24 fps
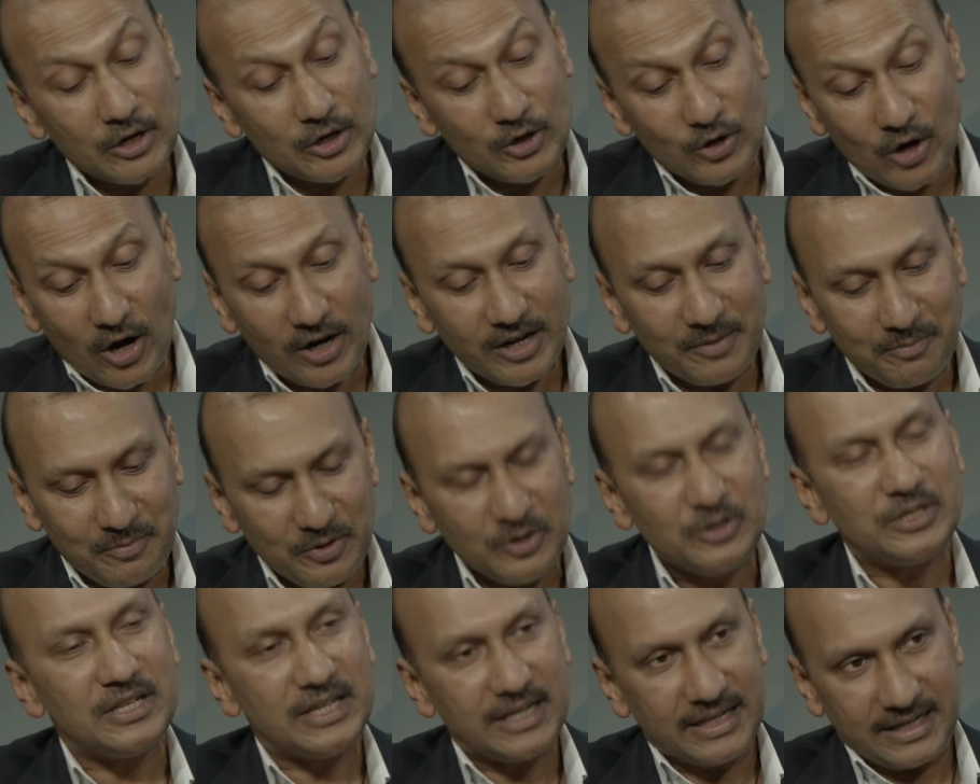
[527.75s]
Not
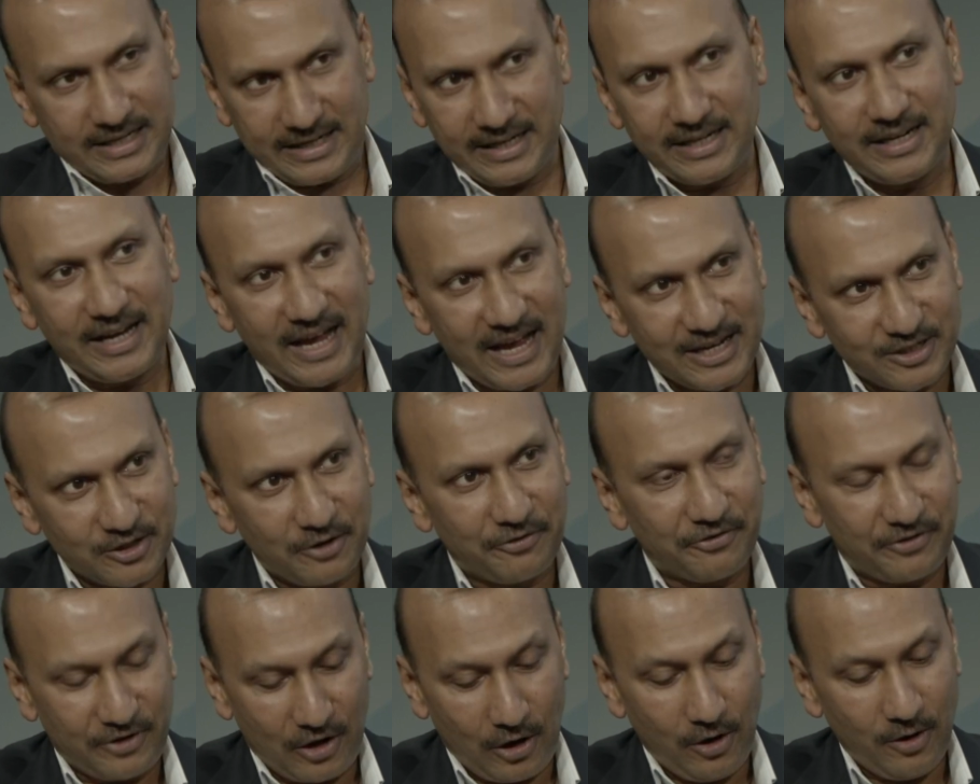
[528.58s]
music as
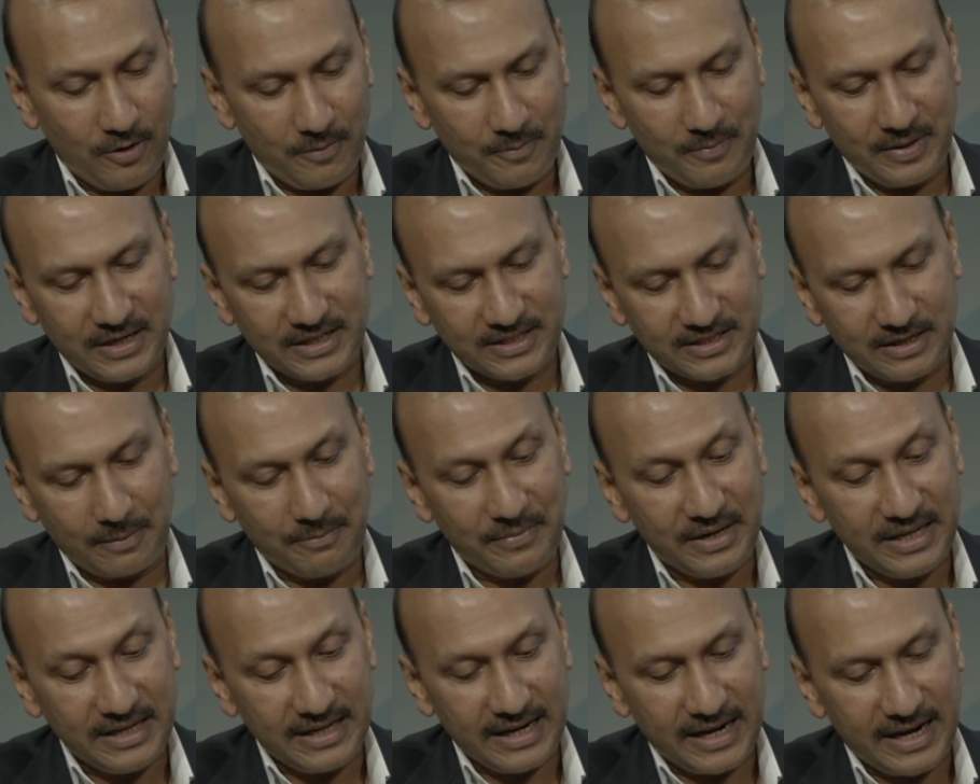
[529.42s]
of now, but yeah.
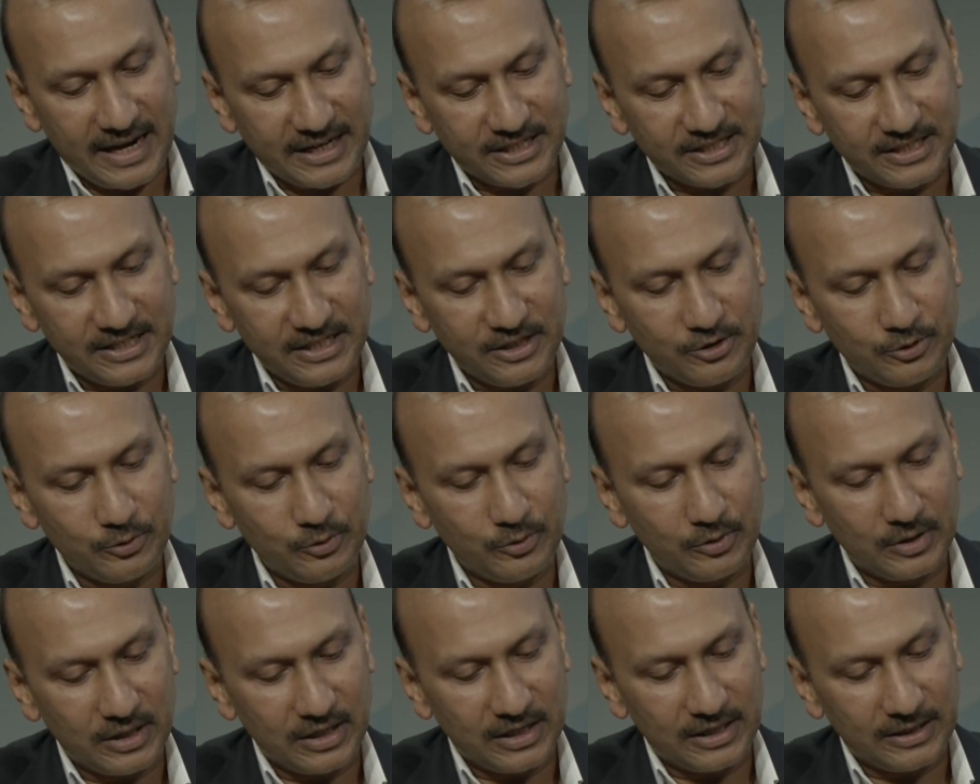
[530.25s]
Somebody can actually
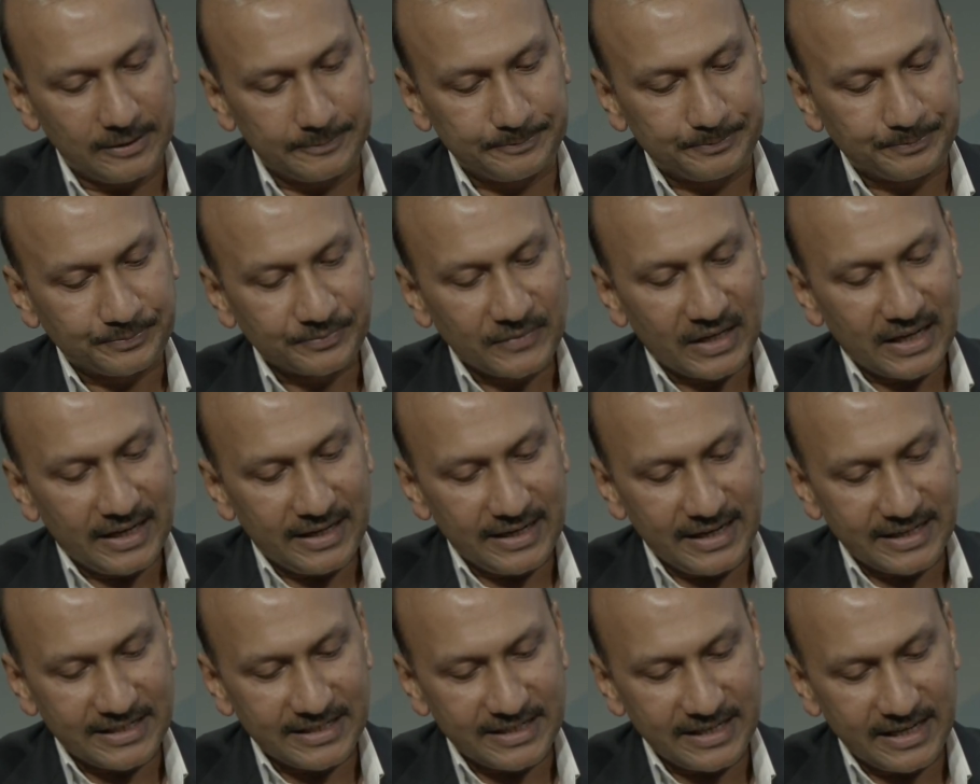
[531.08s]
do,
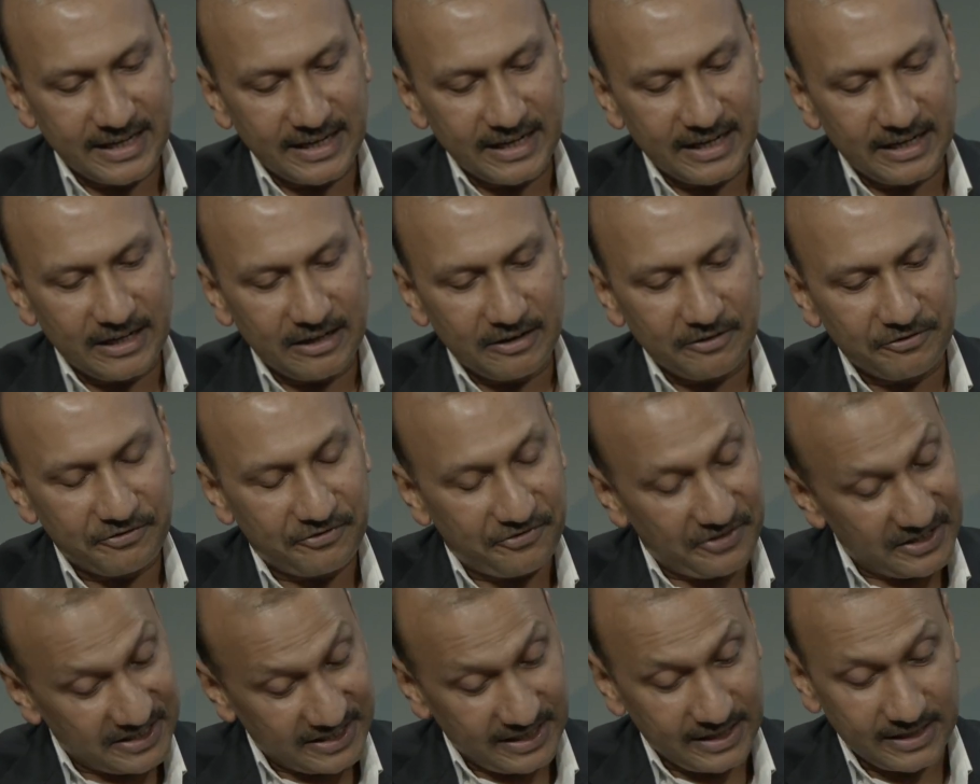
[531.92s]
let's say,
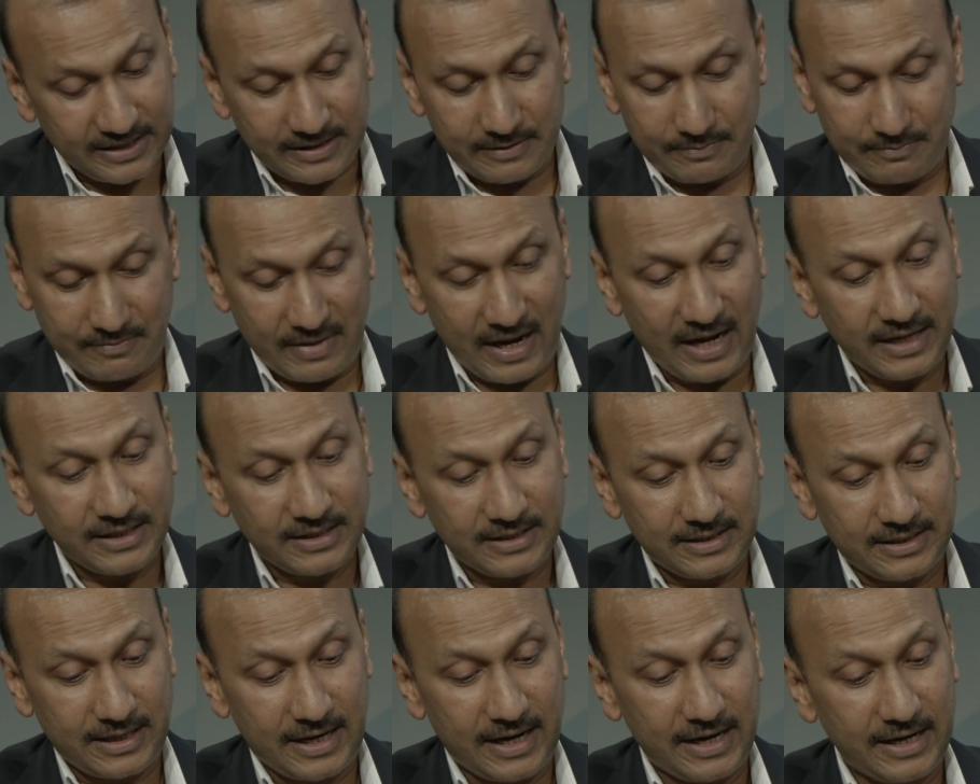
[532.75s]
physics,
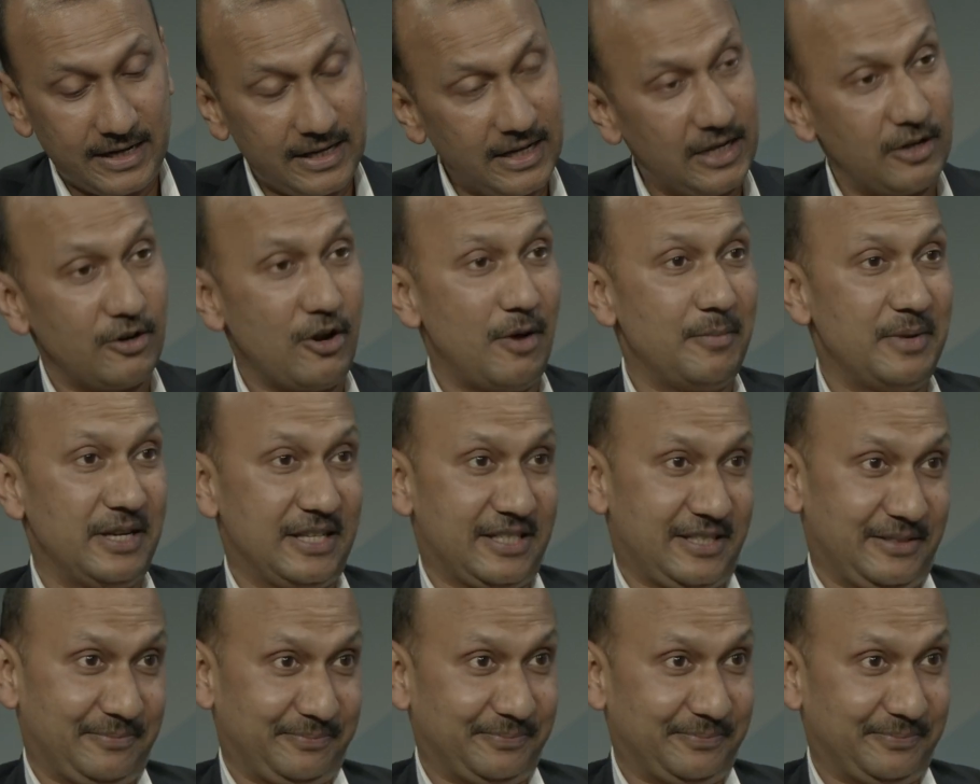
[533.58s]
maths, and economics.